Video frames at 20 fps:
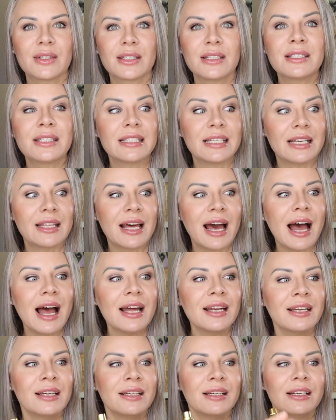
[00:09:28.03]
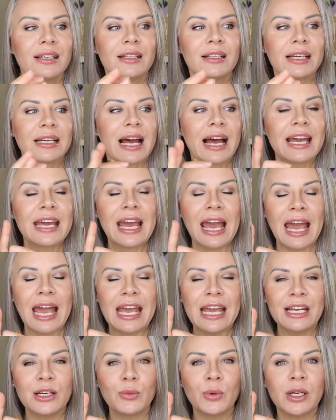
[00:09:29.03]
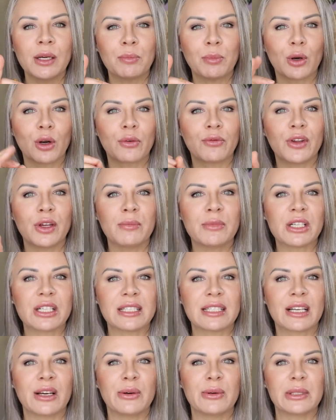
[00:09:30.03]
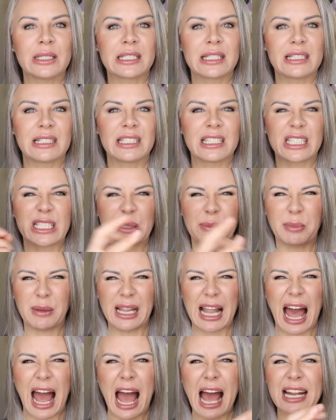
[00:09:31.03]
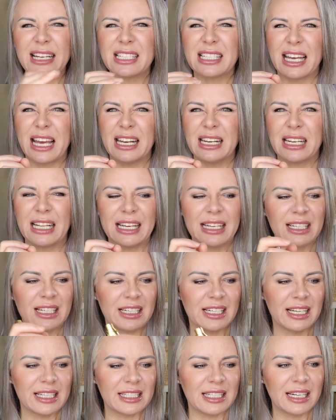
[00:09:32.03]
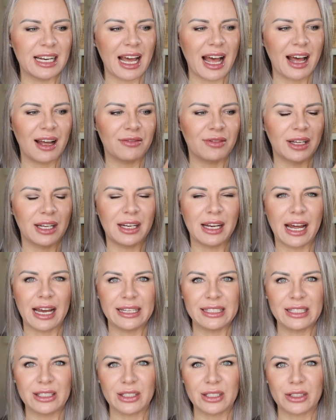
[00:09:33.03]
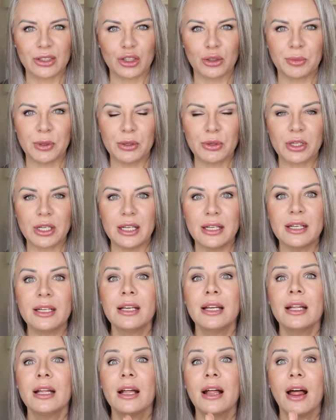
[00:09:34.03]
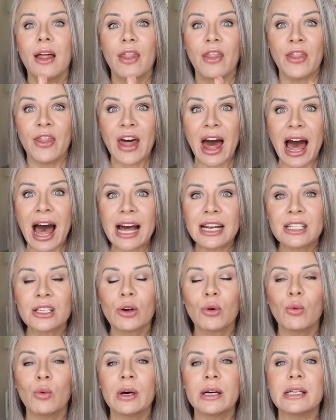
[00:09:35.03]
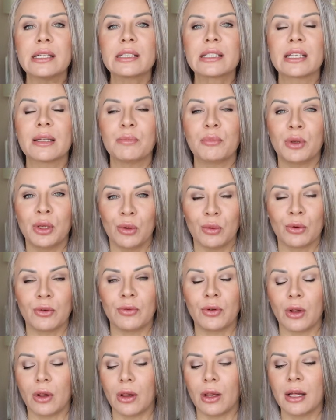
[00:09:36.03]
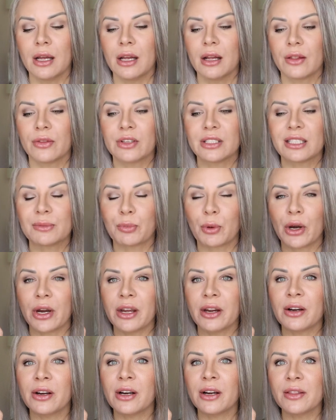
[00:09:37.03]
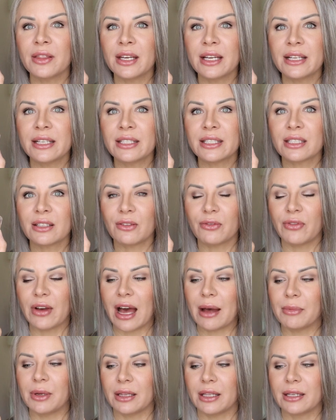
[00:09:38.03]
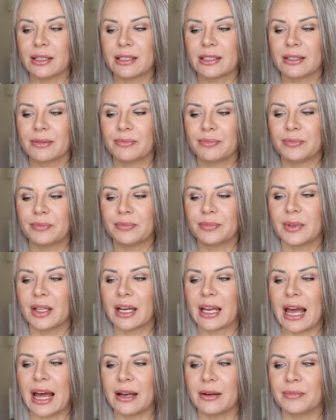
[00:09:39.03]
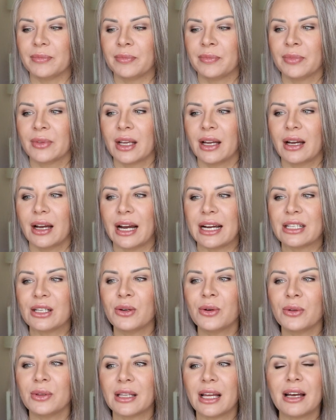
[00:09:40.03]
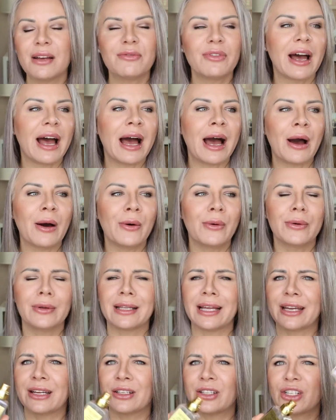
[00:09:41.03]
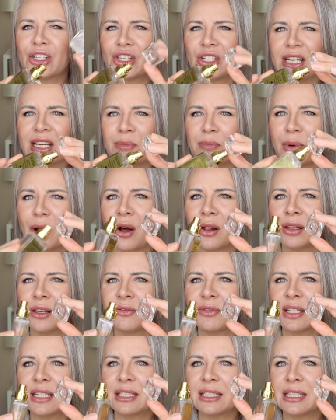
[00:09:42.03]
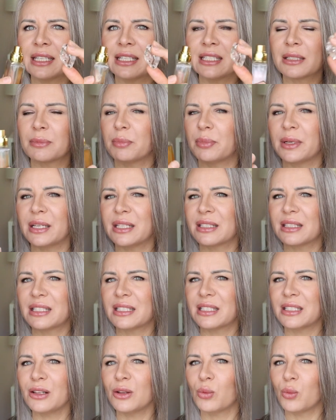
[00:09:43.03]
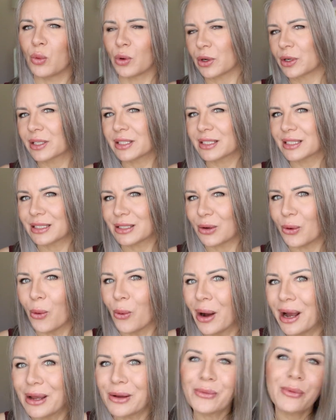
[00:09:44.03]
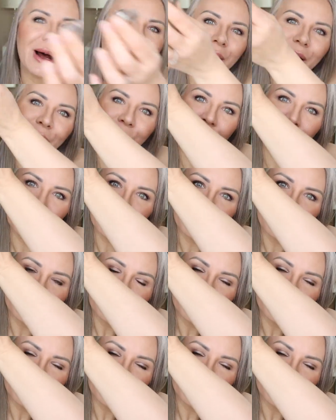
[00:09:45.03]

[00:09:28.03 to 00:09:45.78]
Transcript: You see that? Like I hate when a perfume just goes splat and like doesn't have a nice distribution. That was beautiful. The sprayer on this, fabulous. Again, I don't love how like cheap all of this is, but it still works quite well.